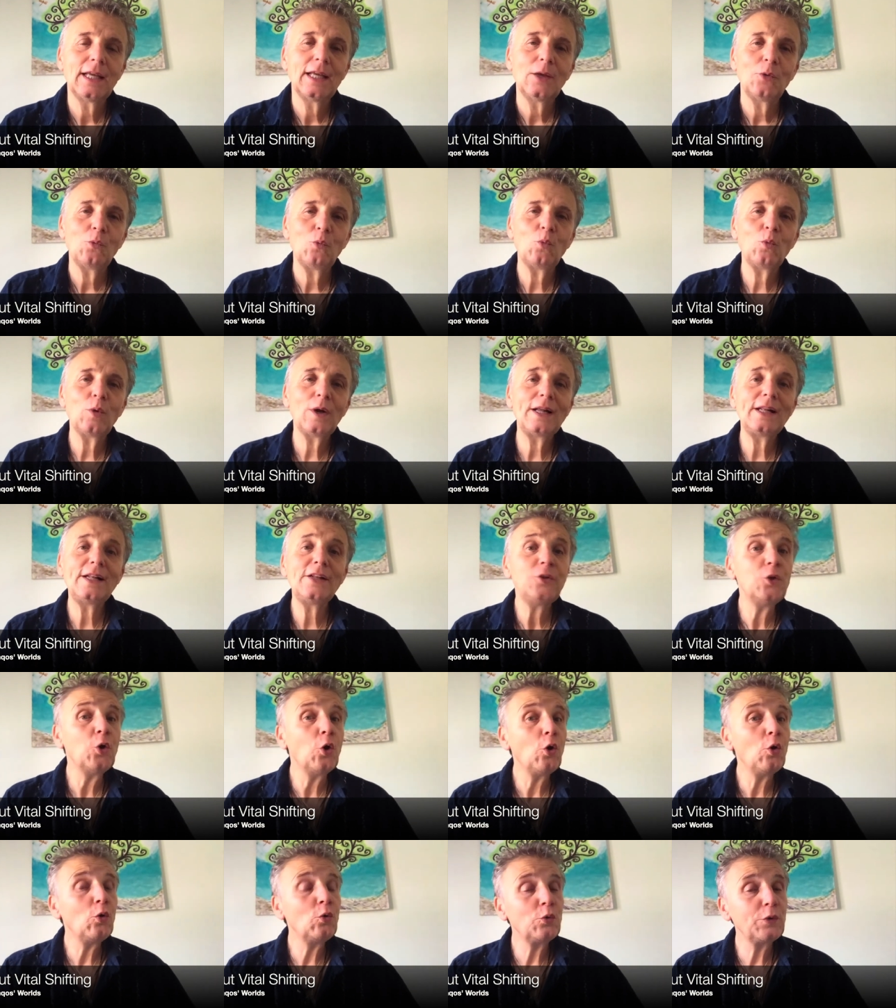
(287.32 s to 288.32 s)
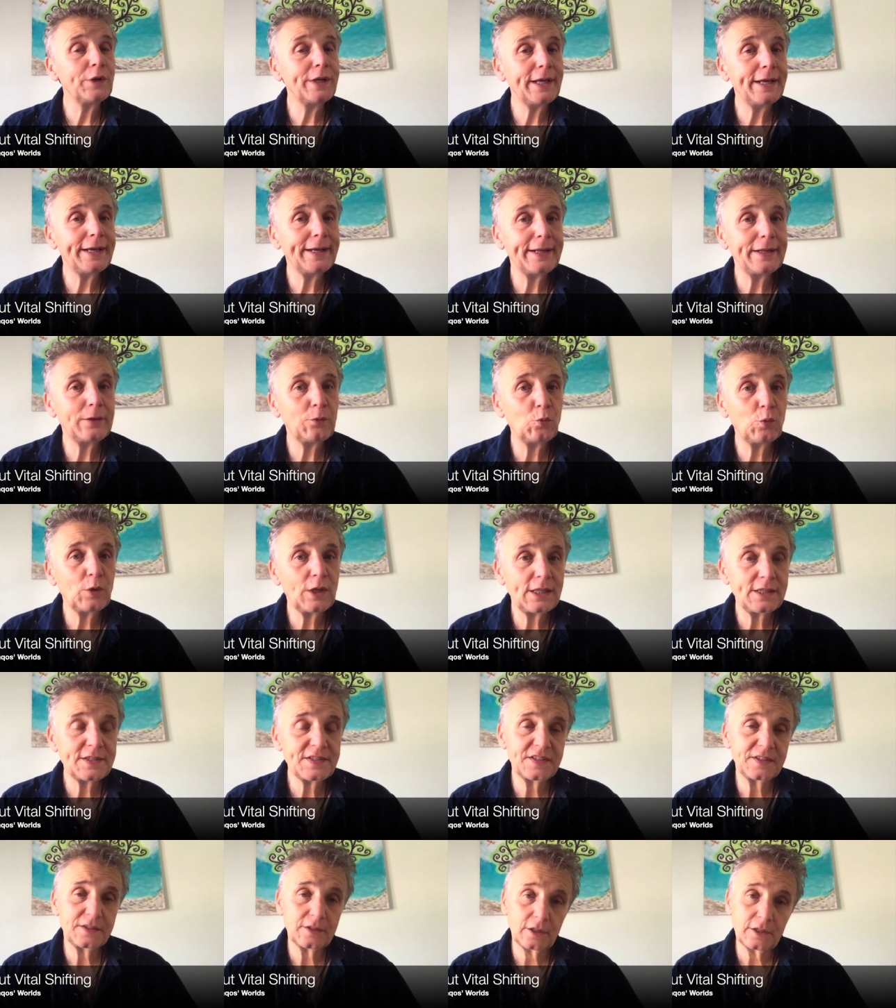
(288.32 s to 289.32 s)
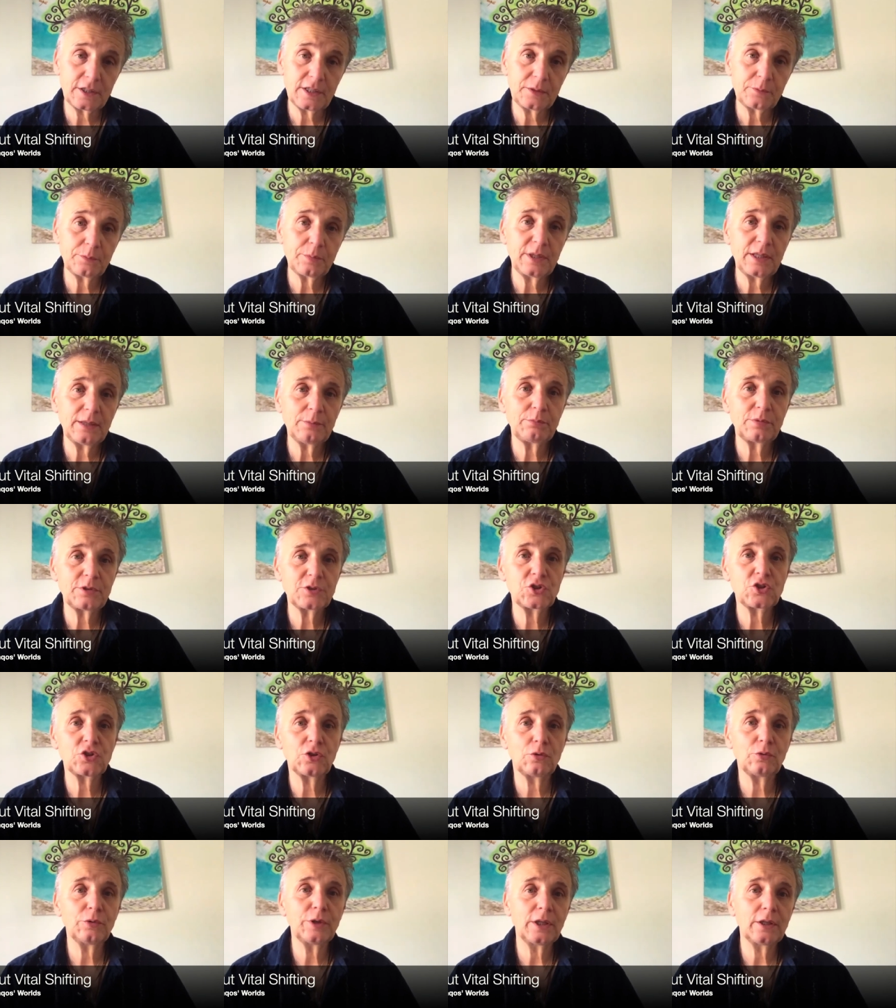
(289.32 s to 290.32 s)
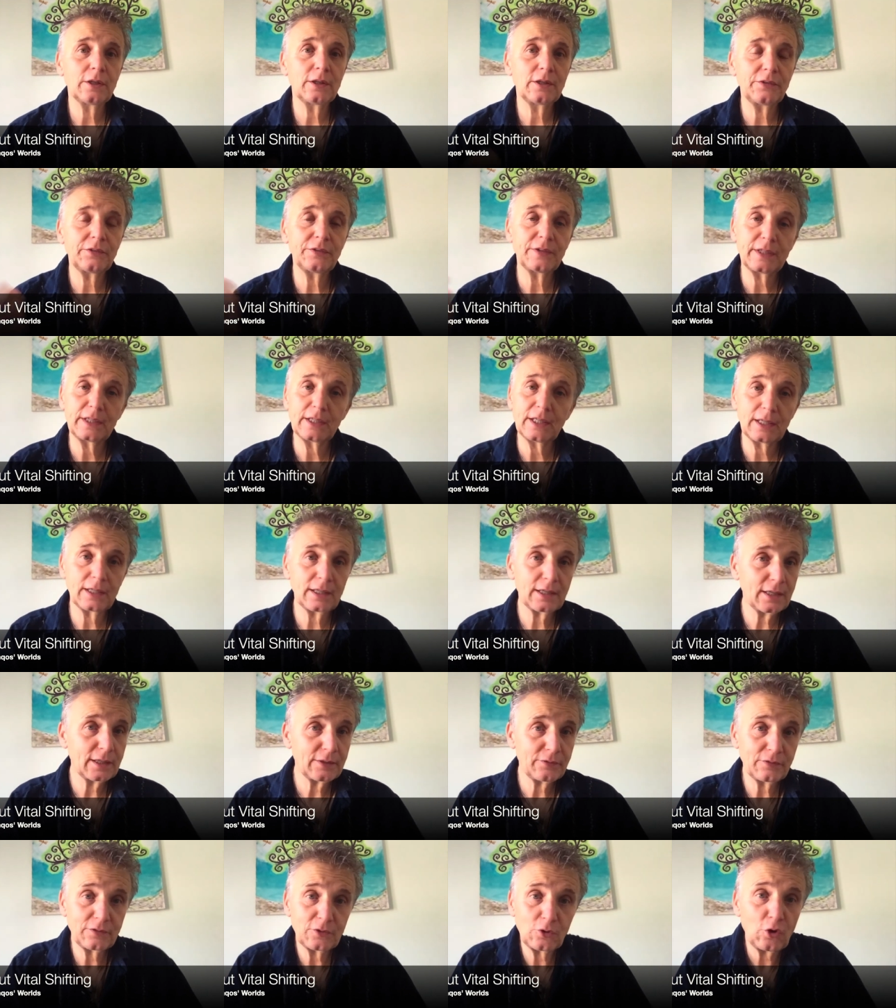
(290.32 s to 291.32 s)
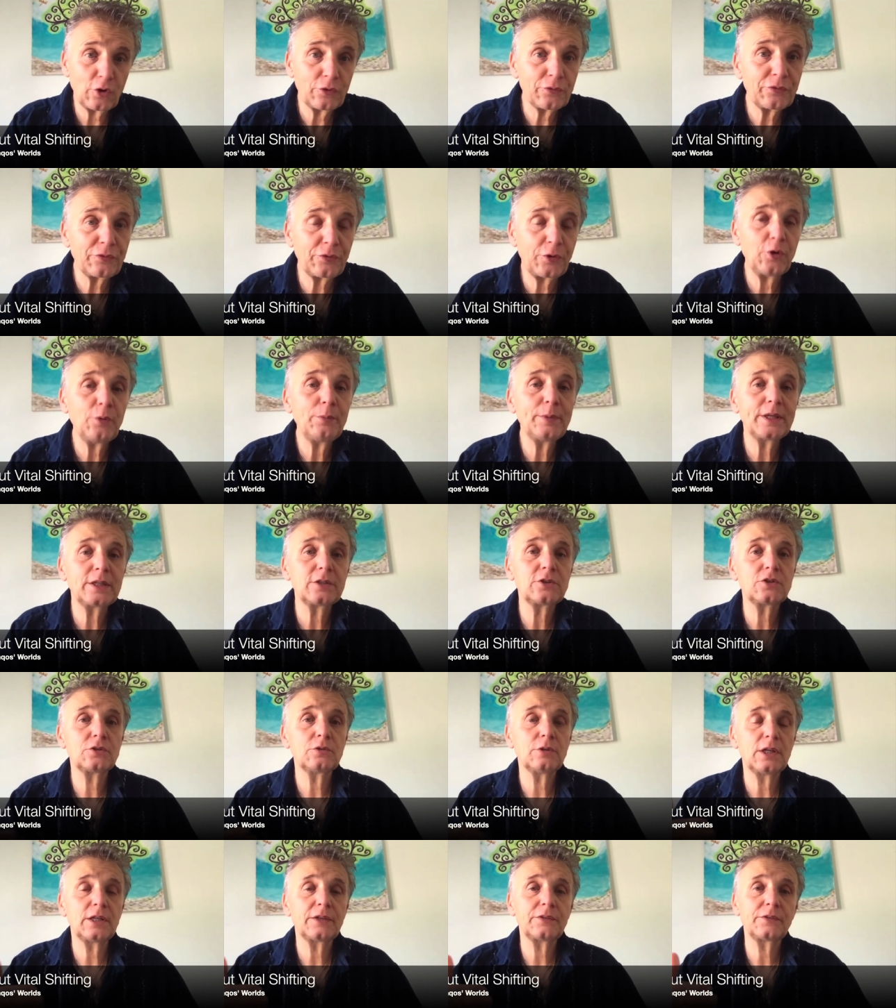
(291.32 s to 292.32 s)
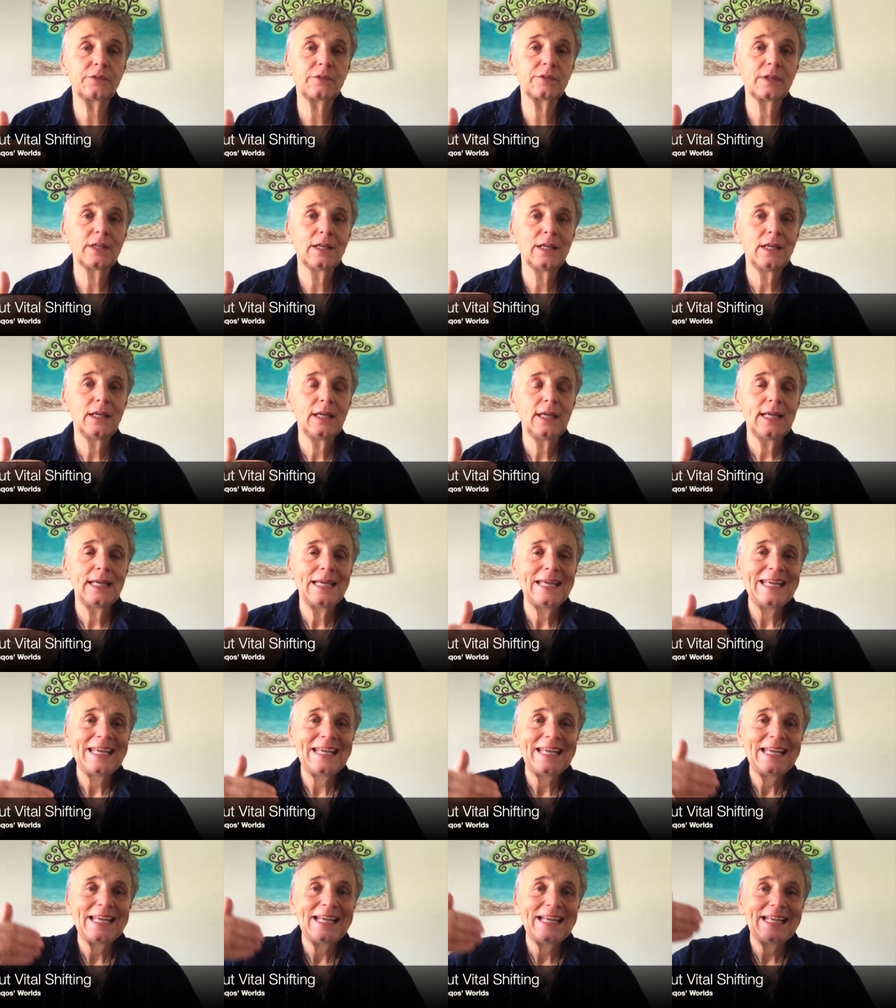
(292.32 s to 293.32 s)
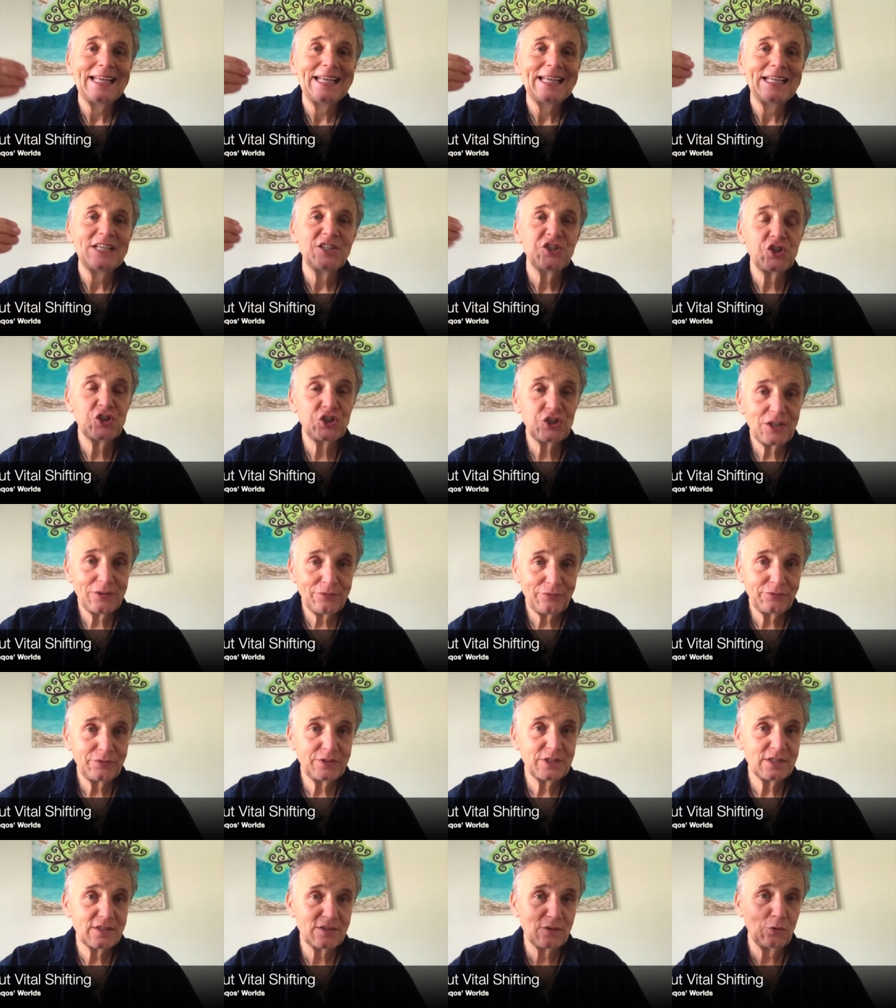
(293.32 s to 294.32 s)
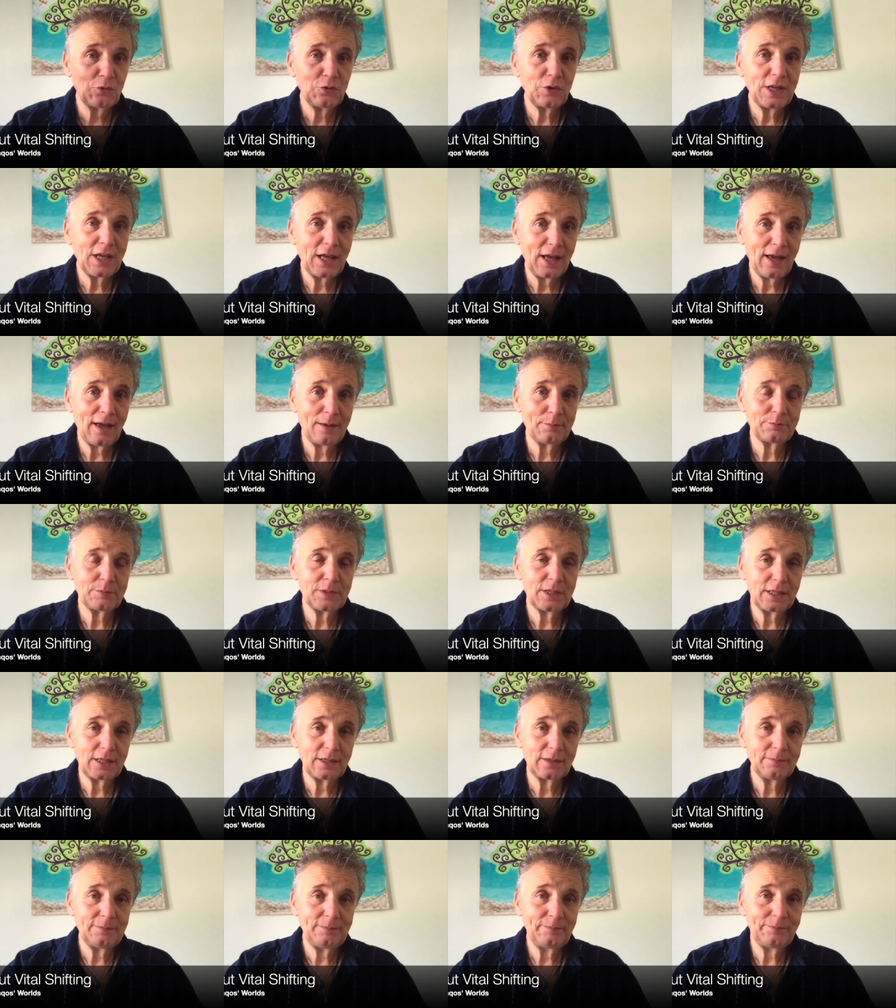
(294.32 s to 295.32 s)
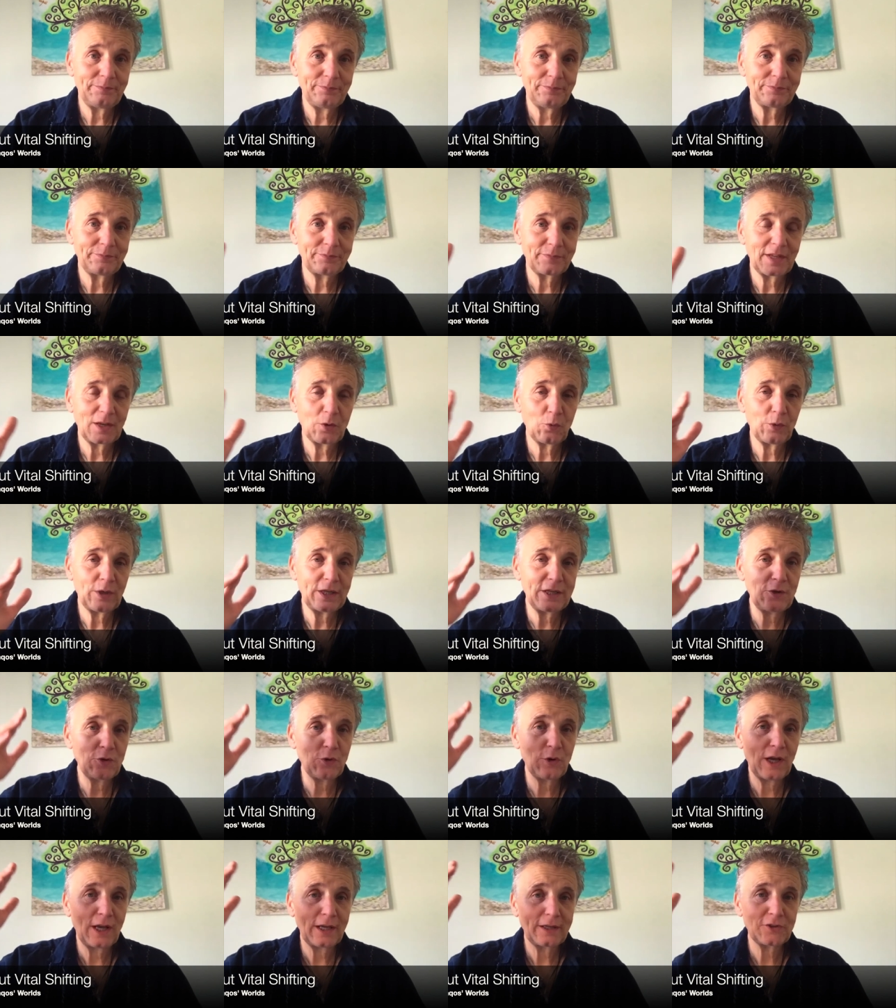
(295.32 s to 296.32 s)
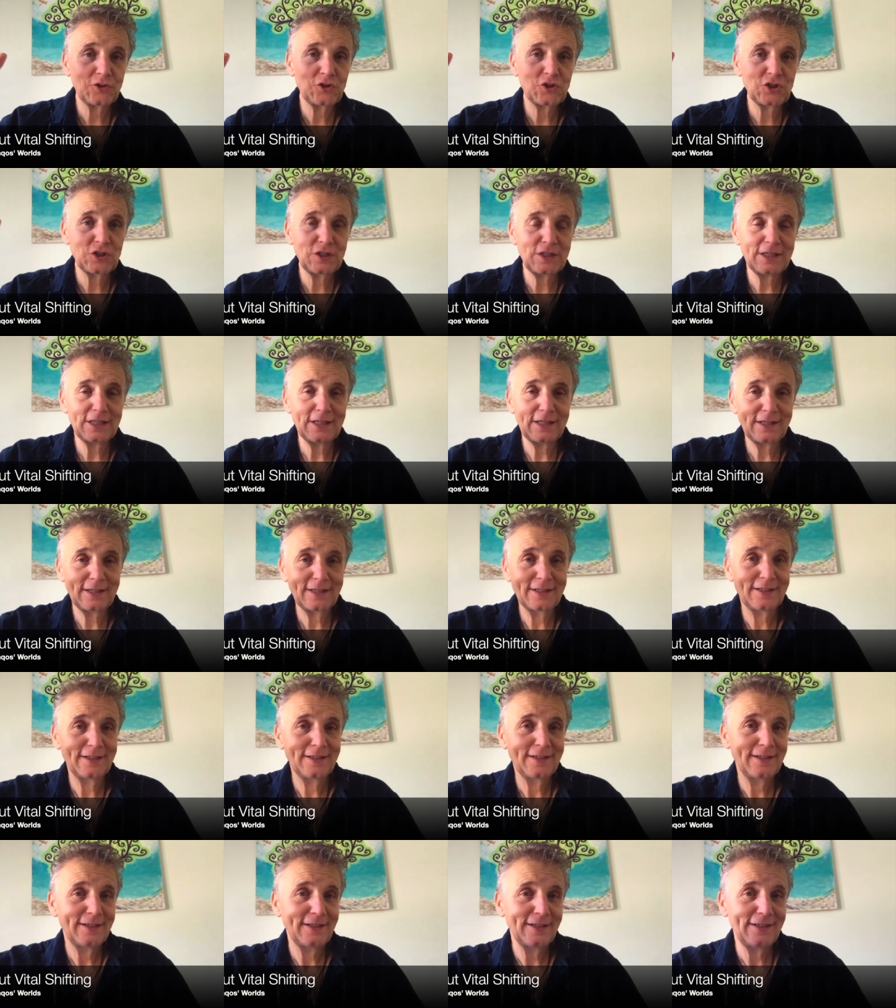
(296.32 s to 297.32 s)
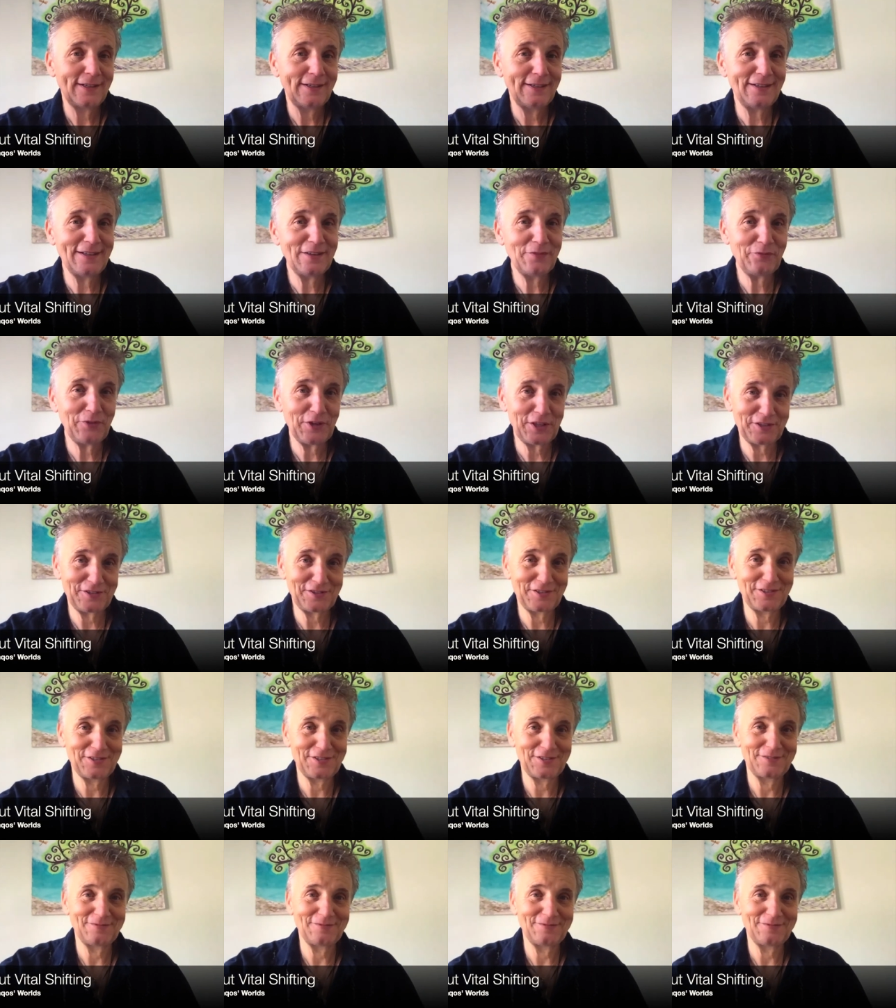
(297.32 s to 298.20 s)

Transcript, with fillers: well known and well studied people showing us and, and, and confirming to us shift is only happening when you actually live it,